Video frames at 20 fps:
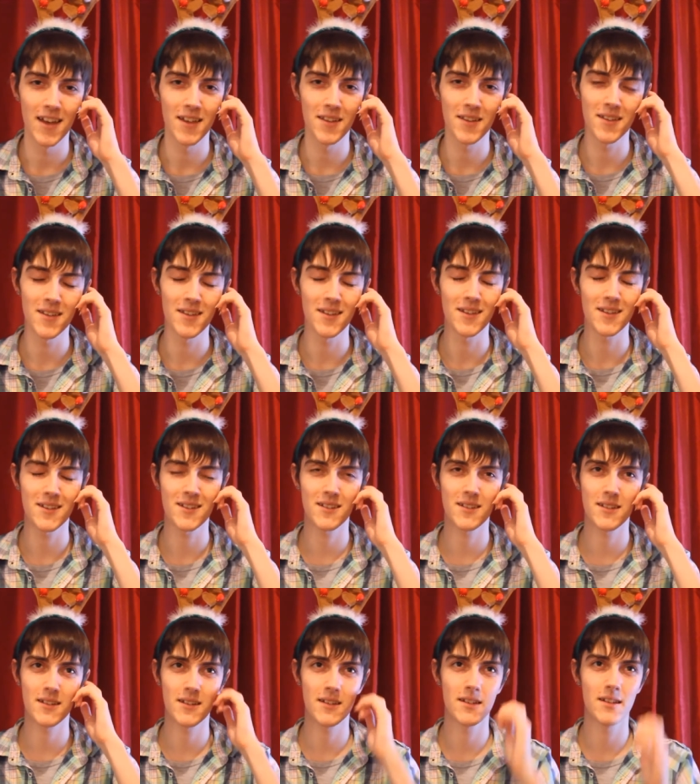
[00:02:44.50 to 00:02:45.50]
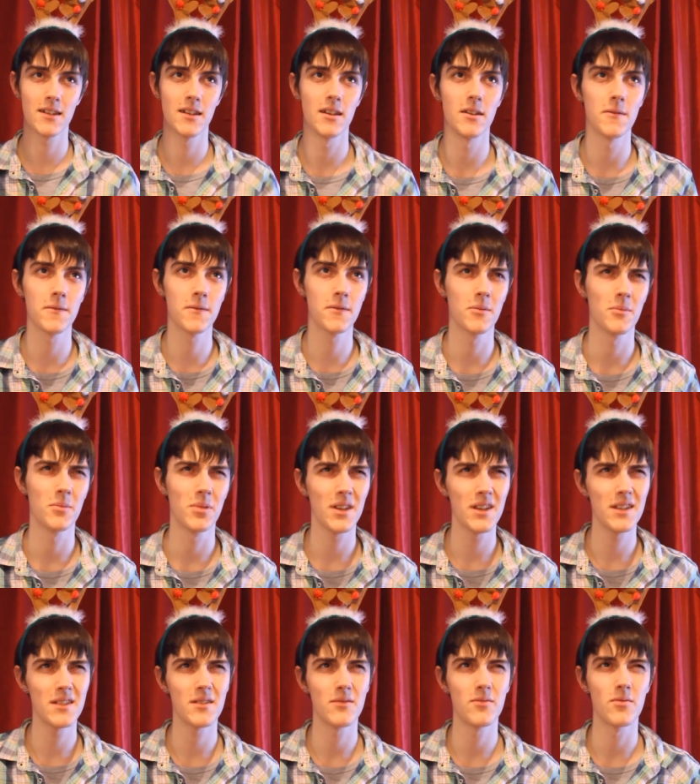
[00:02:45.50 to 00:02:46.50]
I think I've
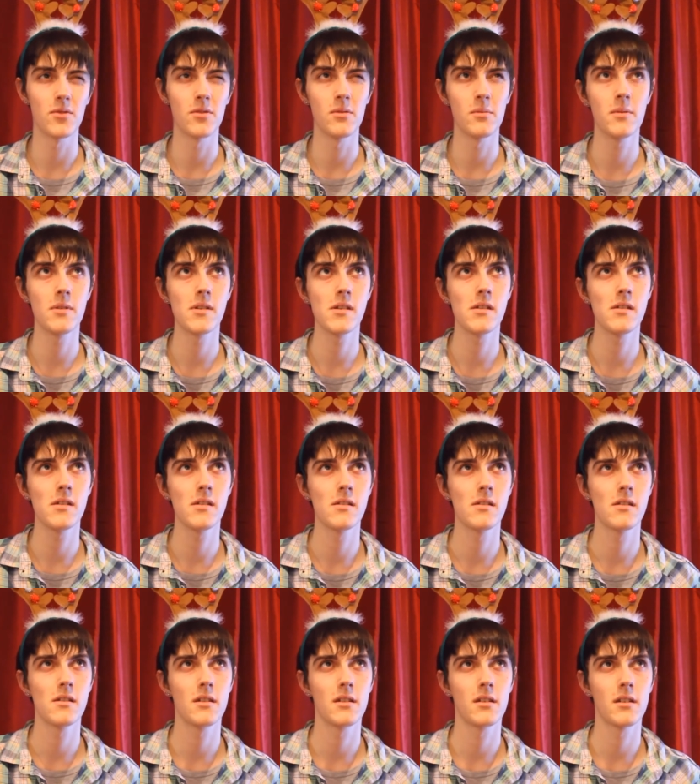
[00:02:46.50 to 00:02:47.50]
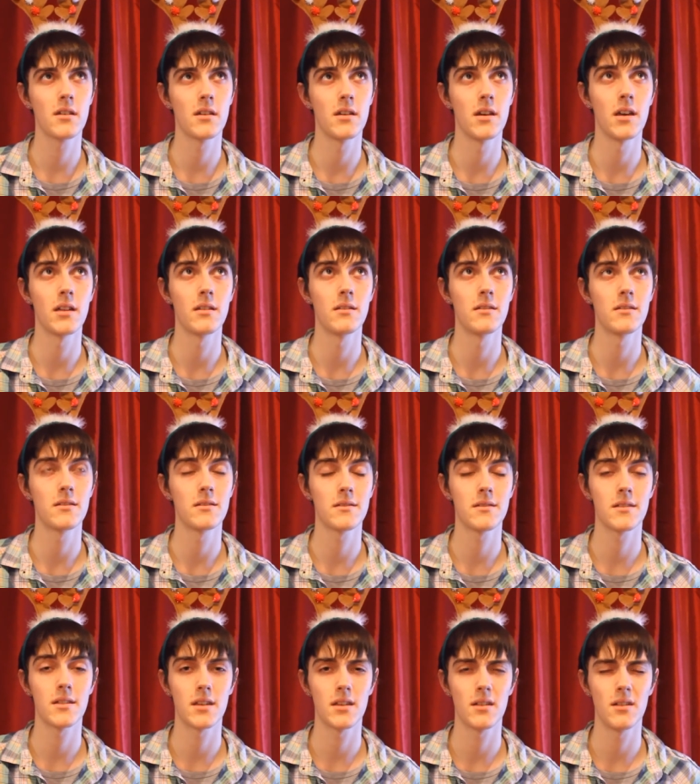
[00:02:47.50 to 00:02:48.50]
completed Ruby and
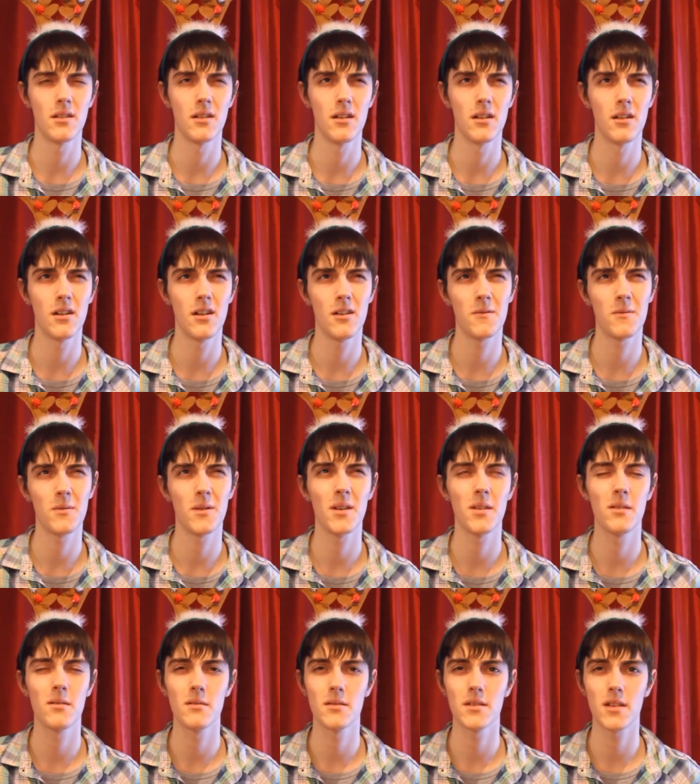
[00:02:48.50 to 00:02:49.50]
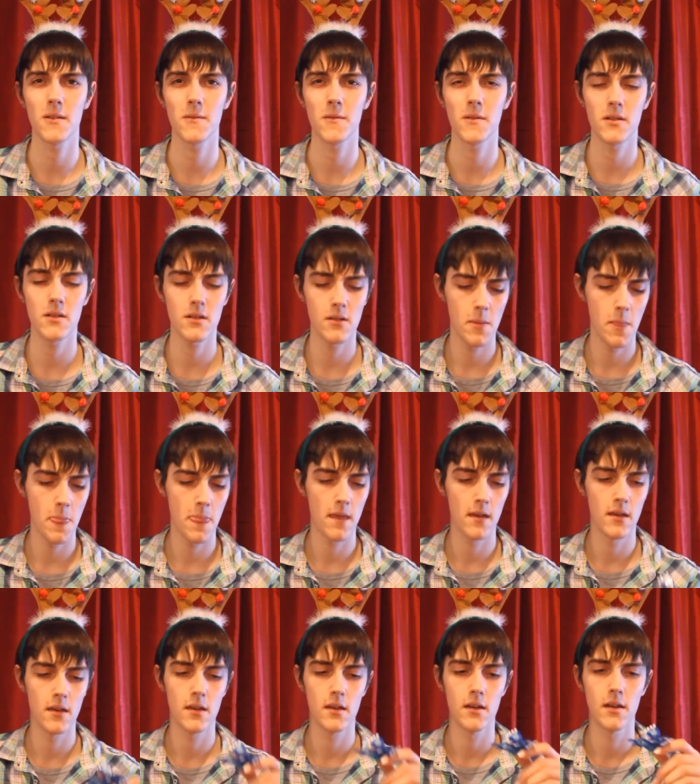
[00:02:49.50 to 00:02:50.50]
uh, halfway through Sapphire.
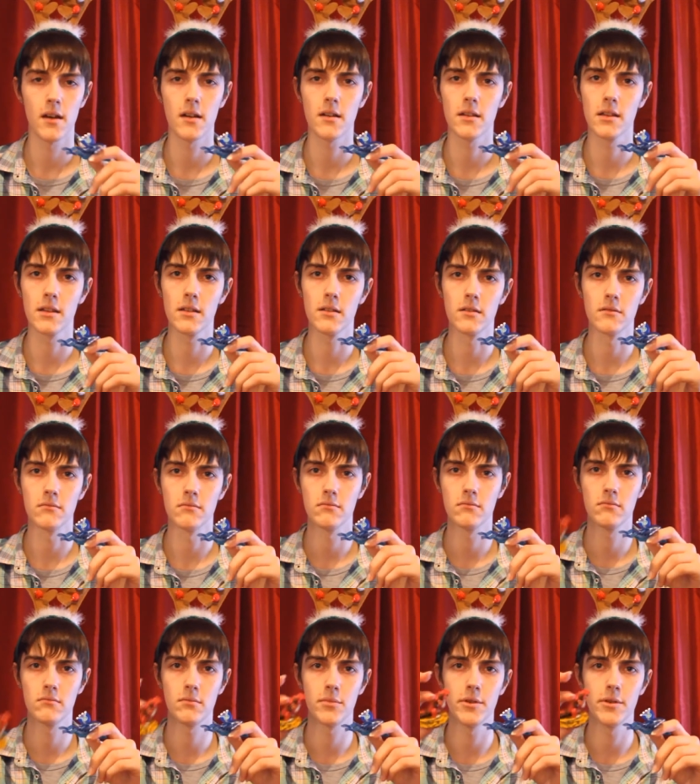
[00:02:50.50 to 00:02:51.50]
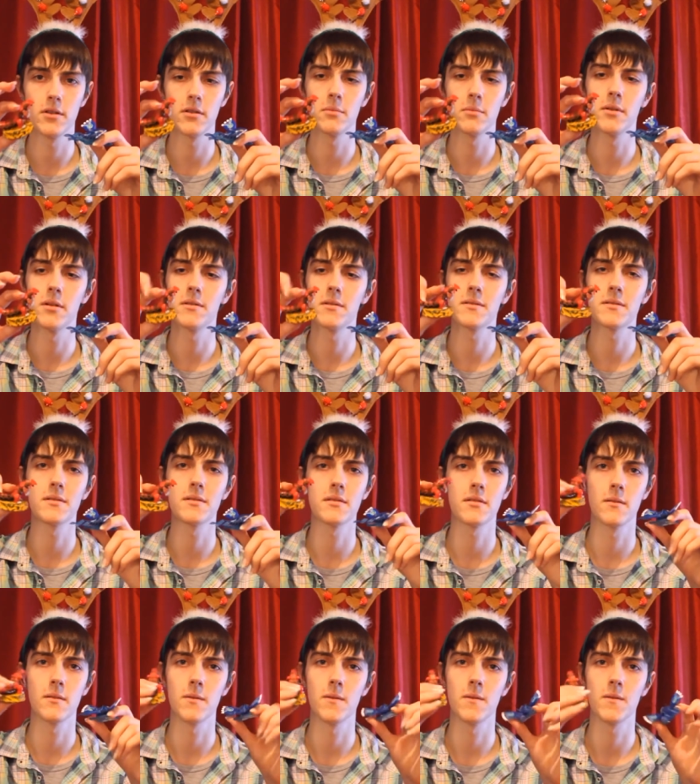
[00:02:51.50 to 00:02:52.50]
I got little pre-order bonuses
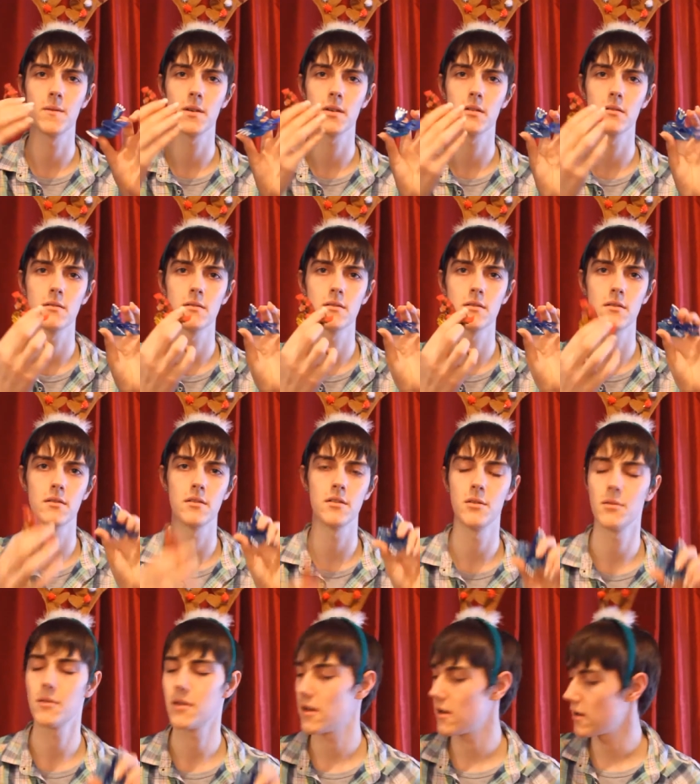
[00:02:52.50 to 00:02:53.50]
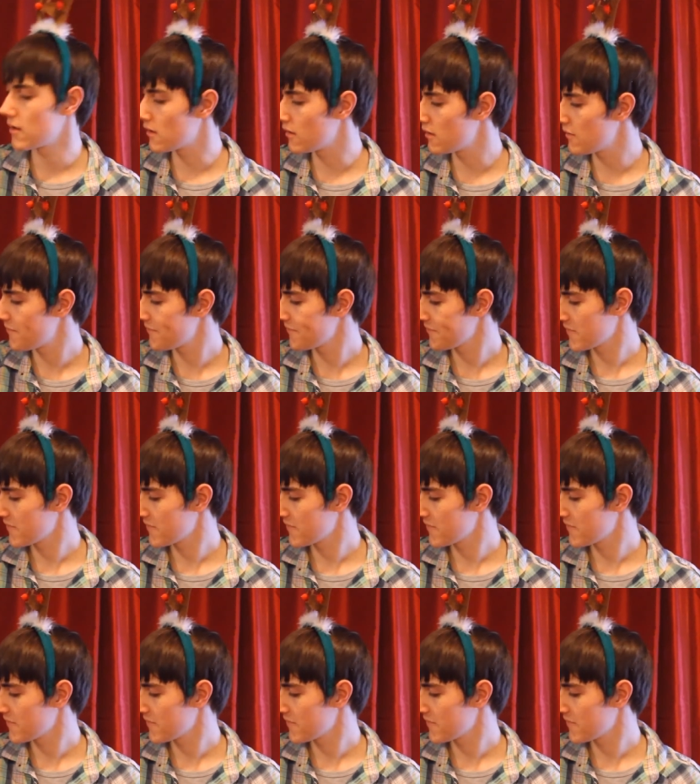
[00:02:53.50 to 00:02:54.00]
of the figures that the UK got.